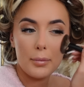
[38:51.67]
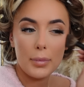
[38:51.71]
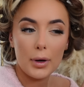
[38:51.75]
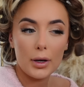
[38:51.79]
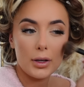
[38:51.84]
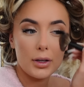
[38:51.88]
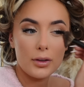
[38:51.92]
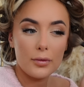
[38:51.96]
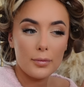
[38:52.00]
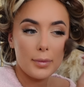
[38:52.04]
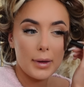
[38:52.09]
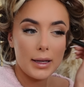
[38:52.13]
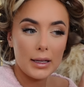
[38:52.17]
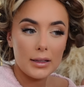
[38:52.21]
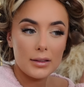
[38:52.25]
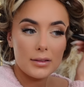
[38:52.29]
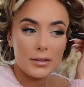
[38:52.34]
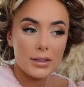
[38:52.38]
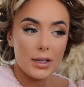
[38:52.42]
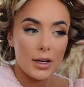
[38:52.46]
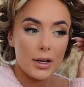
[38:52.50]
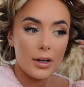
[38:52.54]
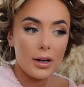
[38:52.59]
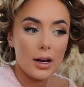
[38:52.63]
but you've been
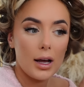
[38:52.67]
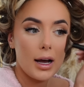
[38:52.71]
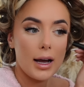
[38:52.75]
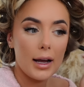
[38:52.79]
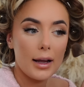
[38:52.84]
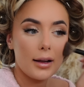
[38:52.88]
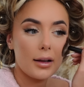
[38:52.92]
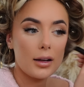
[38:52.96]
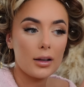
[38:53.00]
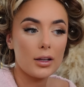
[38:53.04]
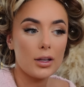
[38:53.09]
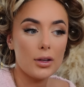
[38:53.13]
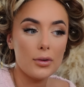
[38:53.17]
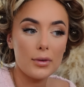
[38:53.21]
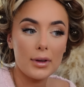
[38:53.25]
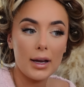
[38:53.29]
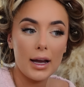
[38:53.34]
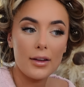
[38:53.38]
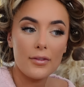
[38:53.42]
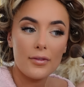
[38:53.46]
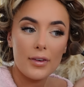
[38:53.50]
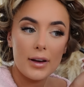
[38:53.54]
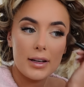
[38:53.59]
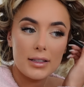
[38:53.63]
to like
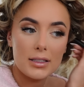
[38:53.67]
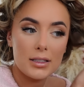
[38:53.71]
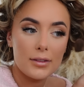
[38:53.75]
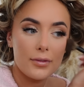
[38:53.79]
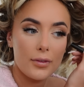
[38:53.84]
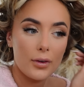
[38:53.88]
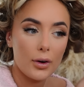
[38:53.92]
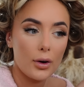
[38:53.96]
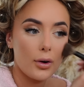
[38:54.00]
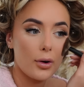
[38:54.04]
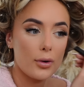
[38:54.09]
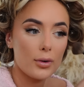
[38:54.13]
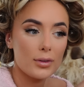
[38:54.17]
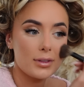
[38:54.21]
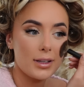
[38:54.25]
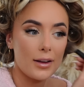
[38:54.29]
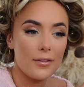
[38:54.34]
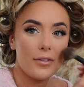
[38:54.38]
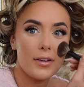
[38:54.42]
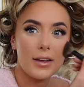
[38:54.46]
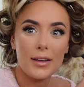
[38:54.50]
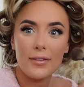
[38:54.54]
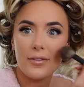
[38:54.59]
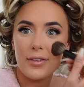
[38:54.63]
UK festivals
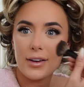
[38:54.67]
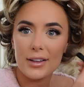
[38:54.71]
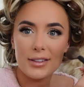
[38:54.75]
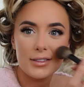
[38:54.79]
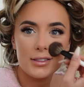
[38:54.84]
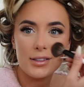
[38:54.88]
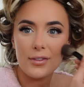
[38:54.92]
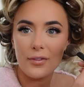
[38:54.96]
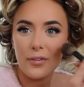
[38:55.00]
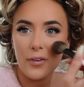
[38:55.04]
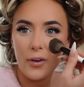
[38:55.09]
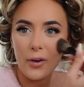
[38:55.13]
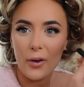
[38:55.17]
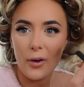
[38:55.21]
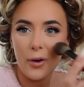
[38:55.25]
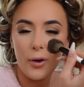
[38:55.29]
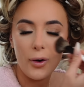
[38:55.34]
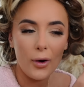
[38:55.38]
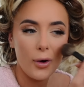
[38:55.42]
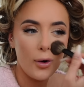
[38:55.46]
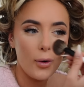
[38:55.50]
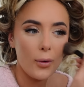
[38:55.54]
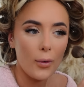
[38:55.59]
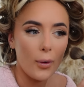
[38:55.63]
like V Festival
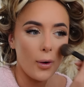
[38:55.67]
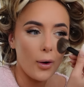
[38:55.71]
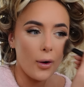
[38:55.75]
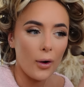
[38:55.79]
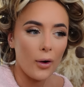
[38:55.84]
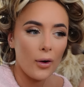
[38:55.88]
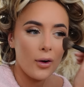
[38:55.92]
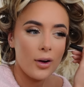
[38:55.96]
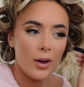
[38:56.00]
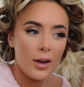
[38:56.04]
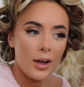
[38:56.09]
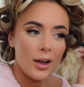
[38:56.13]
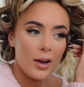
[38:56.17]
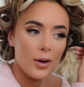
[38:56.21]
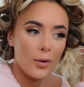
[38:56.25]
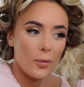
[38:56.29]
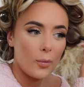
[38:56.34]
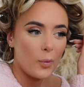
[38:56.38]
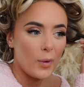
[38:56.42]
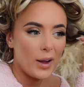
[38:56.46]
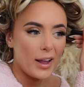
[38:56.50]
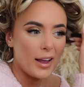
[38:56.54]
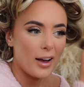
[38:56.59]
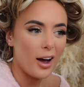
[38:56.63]
or
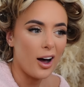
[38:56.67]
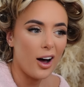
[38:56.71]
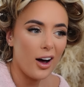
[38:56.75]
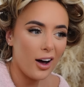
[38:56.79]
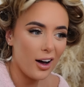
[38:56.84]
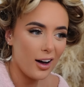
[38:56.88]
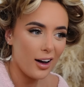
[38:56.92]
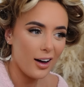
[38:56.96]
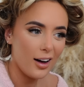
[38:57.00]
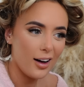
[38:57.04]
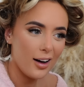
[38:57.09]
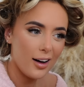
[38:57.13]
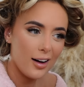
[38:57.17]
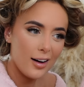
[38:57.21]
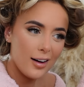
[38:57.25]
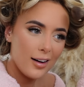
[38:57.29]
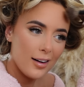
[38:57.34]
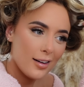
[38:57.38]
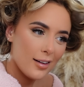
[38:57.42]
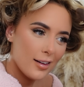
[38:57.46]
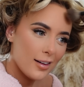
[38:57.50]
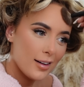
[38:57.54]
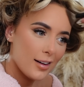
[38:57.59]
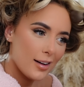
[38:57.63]
We
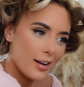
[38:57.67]
Are,